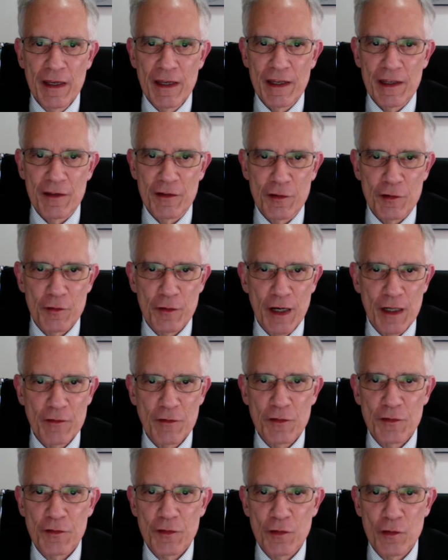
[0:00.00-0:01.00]
in the
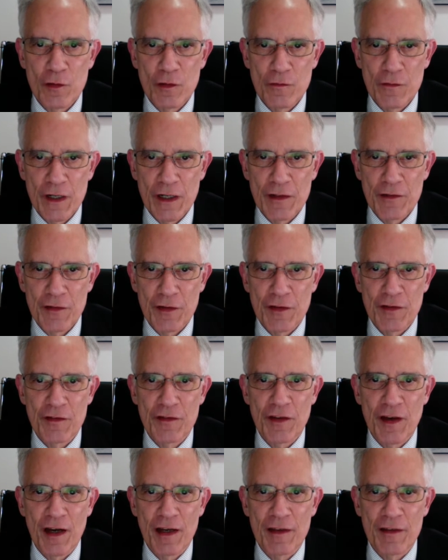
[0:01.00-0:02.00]
Graduate School of Arts and
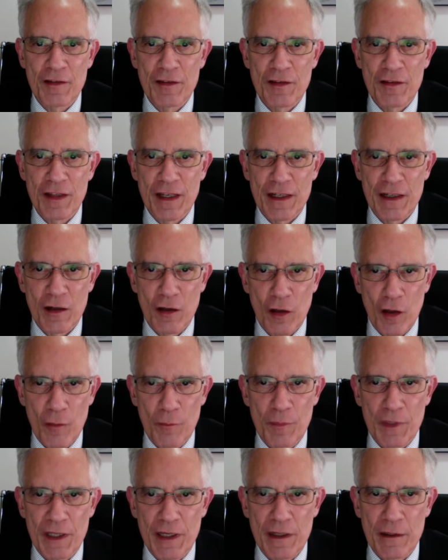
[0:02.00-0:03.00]
Sciences at
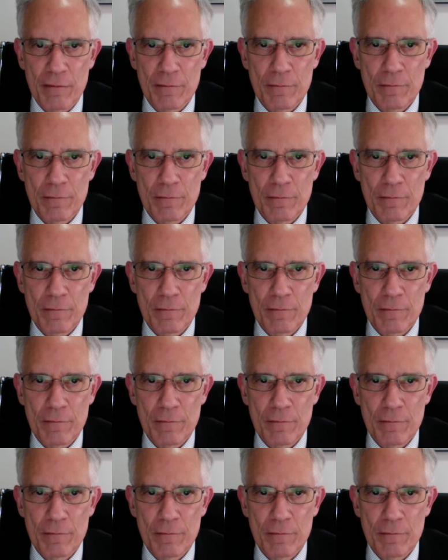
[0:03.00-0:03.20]
Columbia.